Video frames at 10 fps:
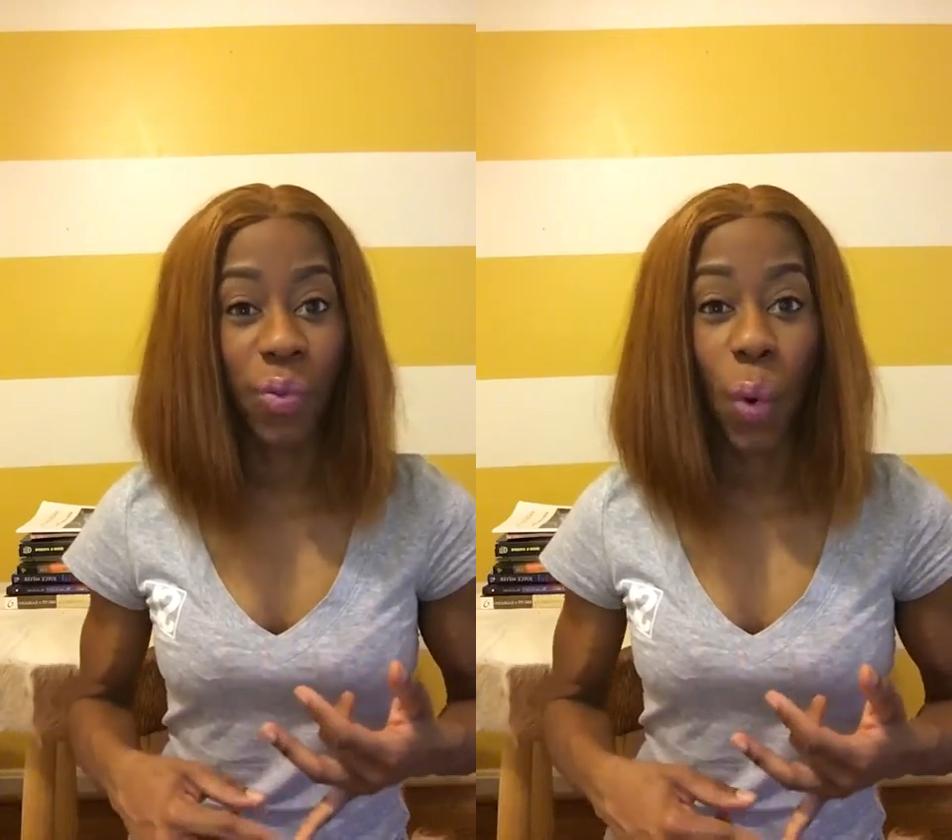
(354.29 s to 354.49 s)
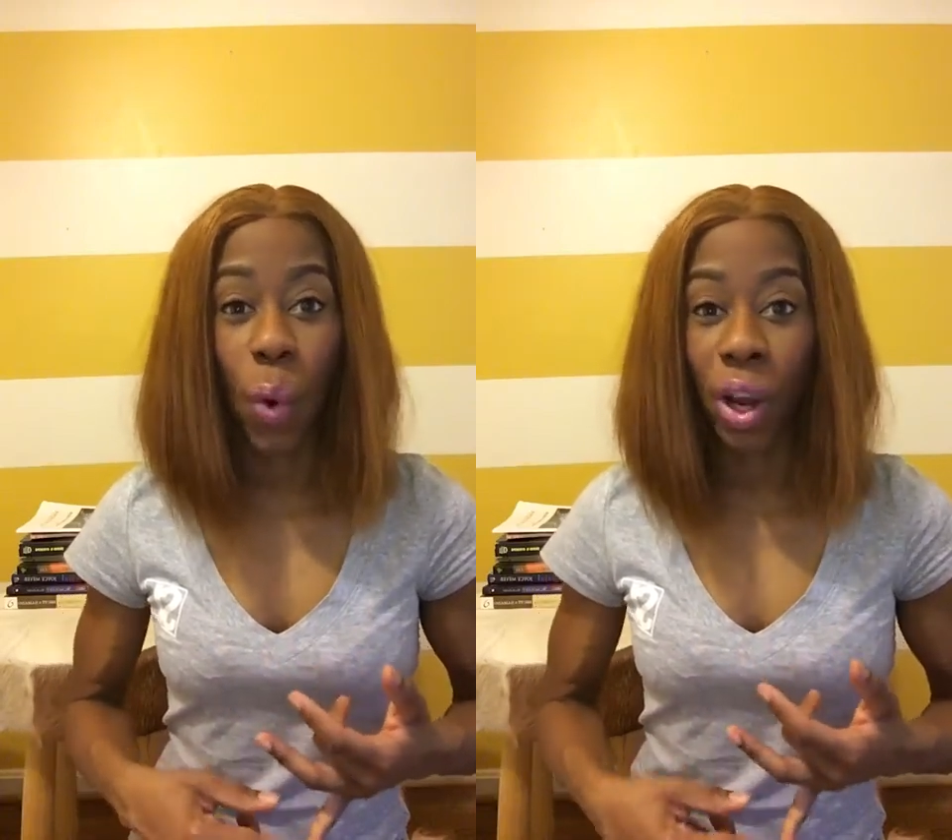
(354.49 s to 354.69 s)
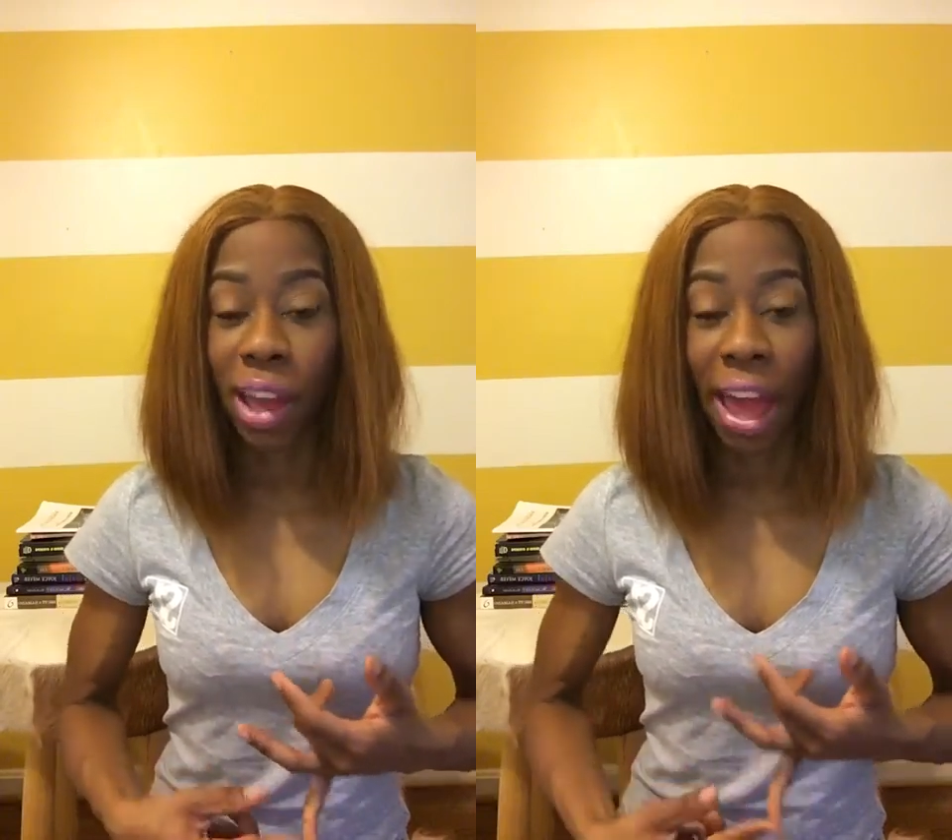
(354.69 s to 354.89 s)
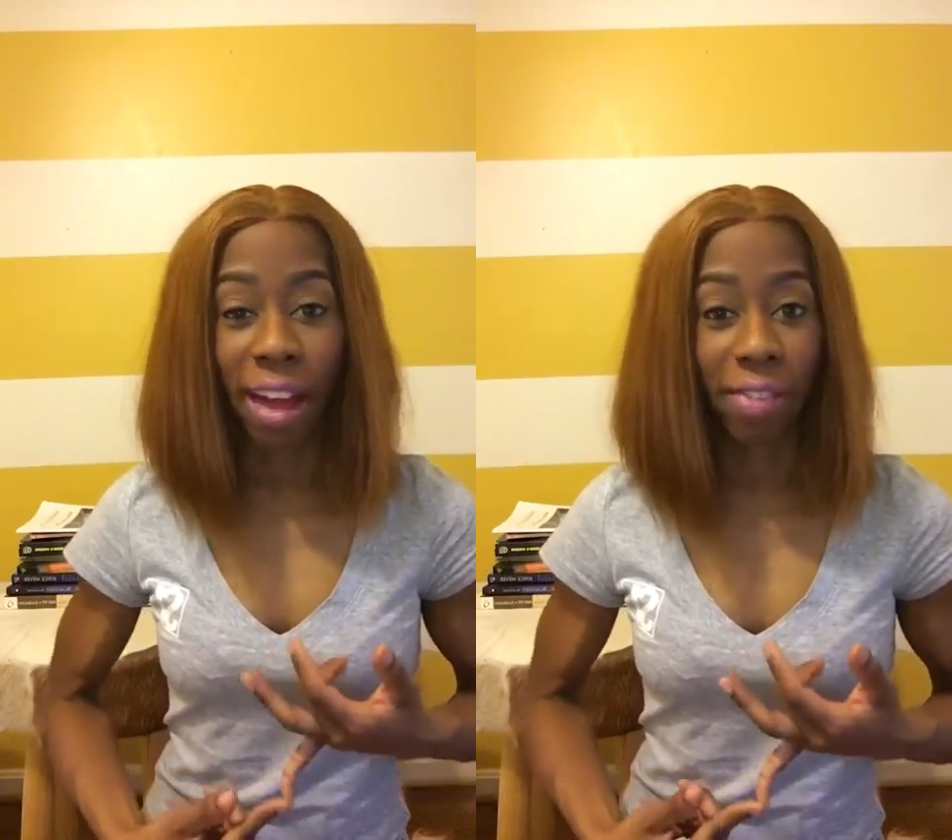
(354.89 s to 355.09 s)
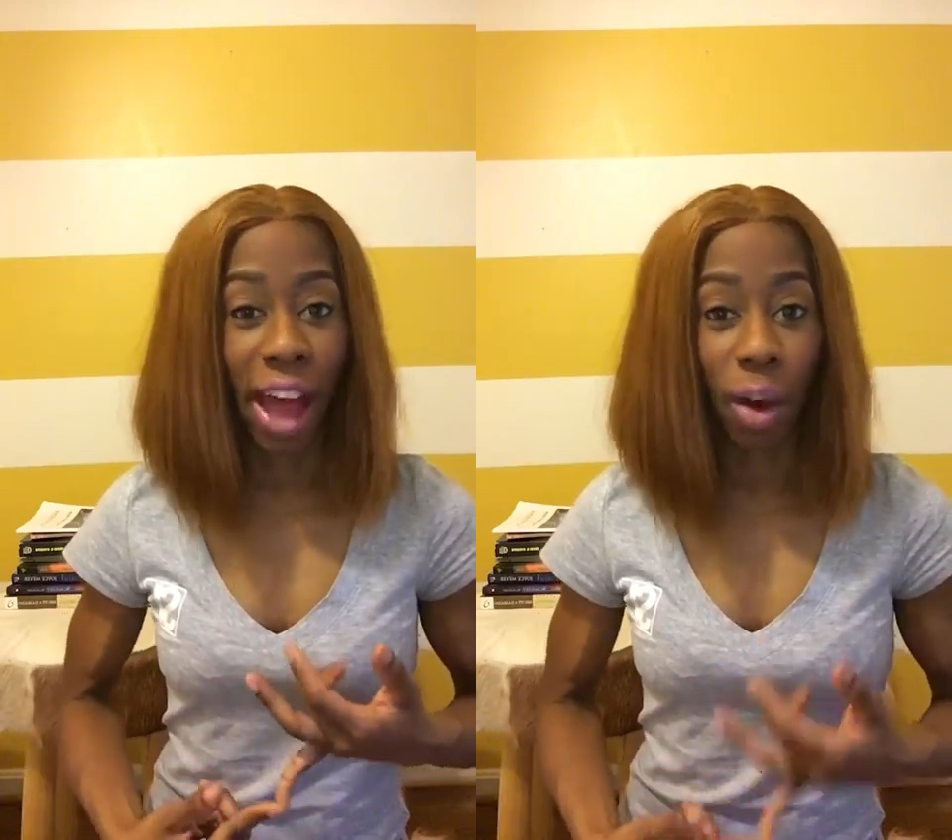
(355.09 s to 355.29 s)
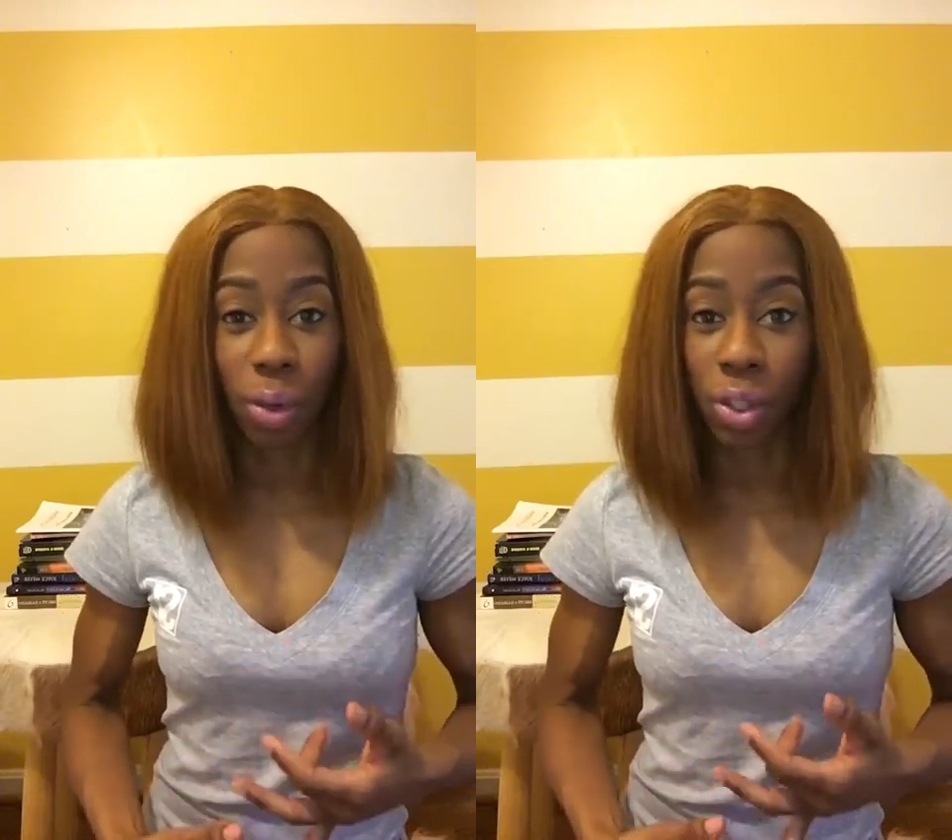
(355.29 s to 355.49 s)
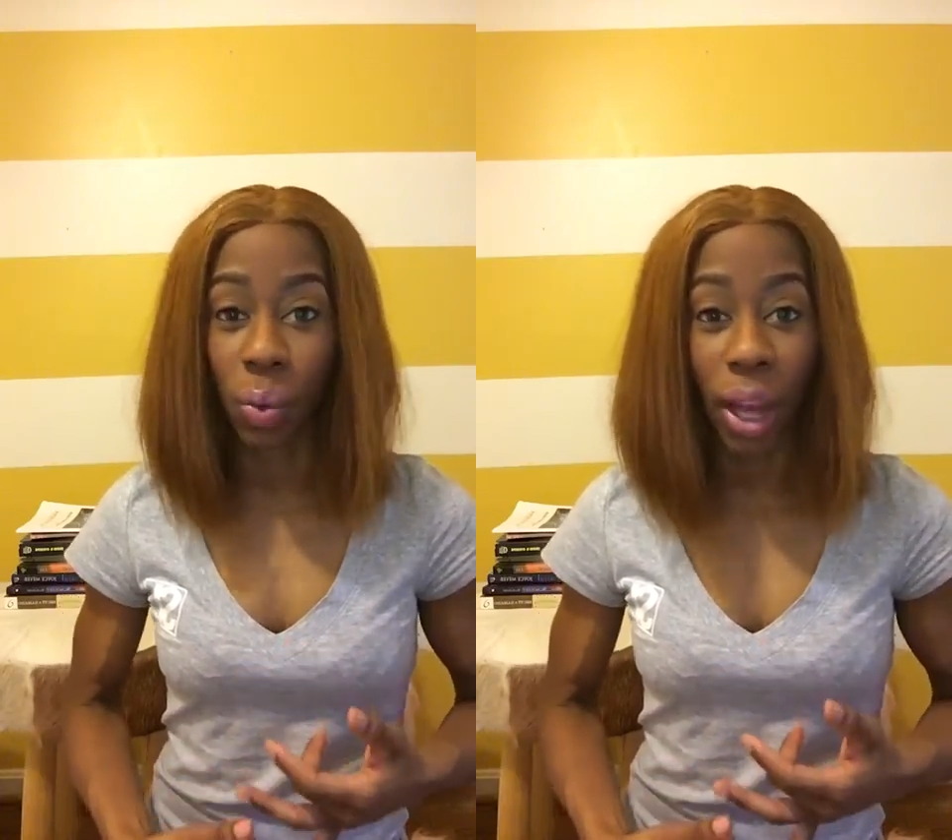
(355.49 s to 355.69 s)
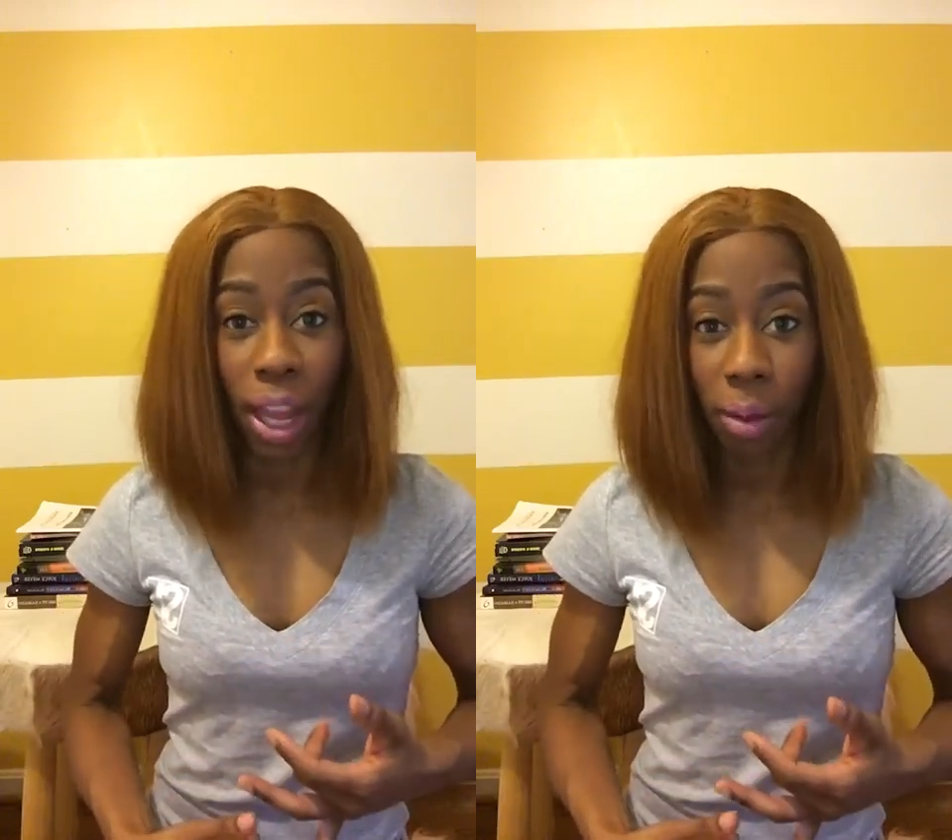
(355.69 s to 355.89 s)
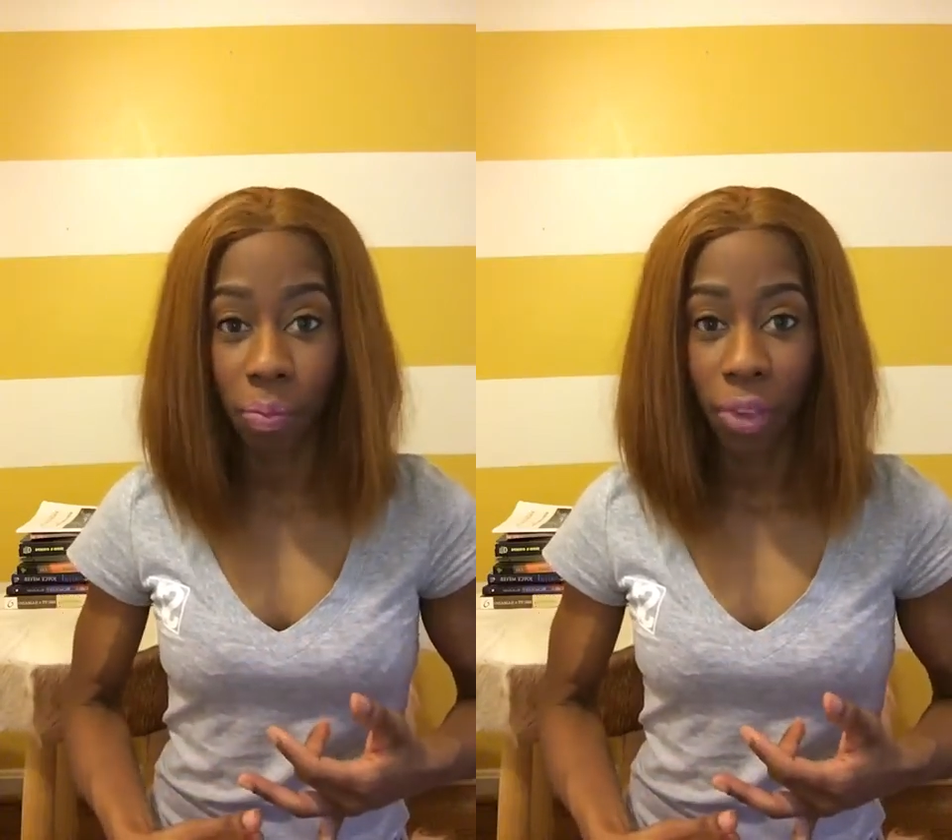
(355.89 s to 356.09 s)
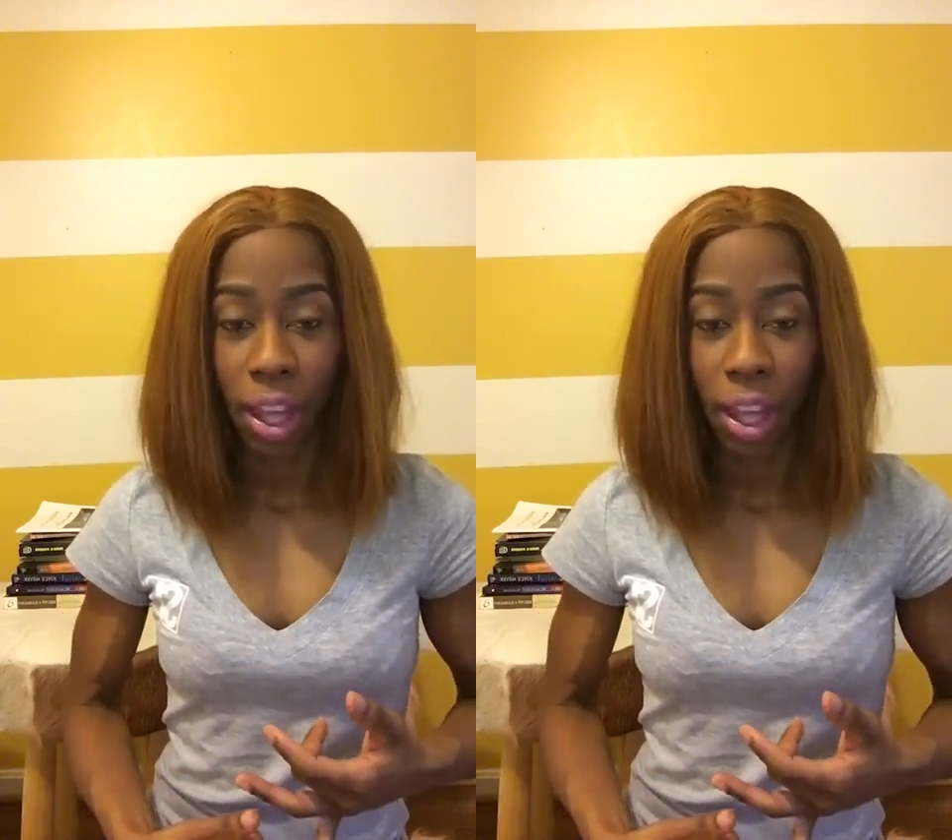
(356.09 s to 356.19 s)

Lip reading: 4.5 hours away.